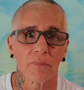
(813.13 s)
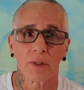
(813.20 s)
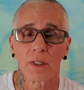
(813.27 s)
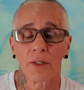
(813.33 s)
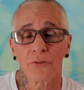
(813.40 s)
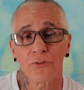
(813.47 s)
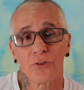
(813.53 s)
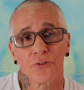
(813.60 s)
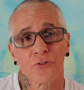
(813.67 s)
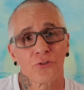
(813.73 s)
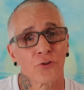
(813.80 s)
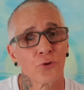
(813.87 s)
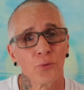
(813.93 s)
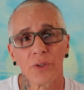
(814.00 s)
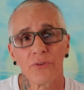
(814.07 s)
it's just
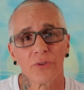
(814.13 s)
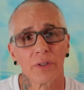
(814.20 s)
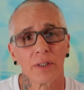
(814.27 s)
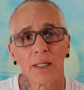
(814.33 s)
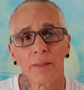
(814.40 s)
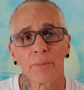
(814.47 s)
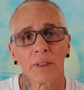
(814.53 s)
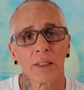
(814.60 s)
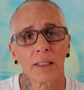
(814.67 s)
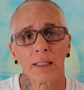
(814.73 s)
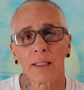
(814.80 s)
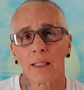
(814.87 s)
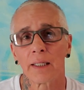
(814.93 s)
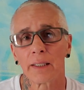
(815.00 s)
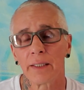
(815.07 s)
too easy. I mean,
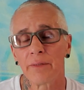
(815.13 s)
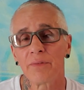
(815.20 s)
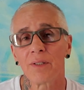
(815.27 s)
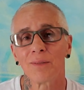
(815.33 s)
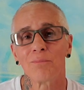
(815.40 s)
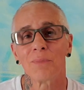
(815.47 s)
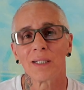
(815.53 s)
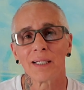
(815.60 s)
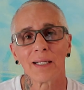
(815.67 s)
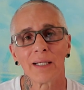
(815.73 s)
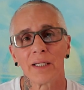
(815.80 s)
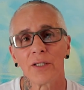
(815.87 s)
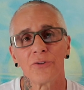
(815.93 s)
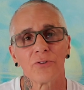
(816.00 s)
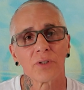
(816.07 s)
I even at my
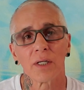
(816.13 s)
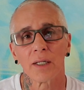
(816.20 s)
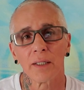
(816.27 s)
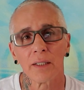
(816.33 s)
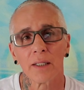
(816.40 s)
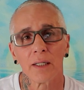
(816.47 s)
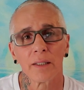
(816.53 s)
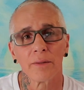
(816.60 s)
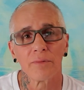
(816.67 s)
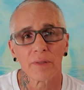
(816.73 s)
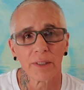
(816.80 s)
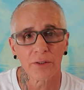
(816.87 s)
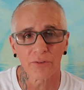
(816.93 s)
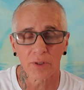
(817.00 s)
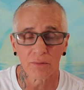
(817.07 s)
age, I
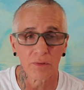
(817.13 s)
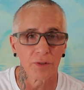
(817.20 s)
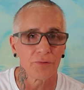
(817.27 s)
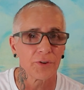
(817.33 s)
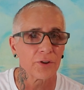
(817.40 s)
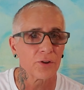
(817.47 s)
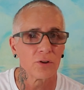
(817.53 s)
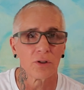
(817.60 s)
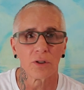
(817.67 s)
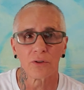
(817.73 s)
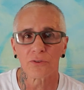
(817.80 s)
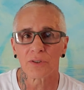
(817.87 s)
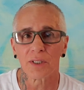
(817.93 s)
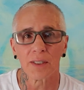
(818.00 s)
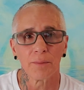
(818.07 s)
guess I've lived here a
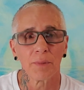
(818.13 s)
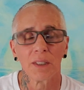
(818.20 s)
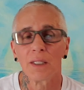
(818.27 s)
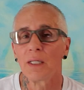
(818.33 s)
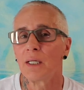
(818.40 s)
long time.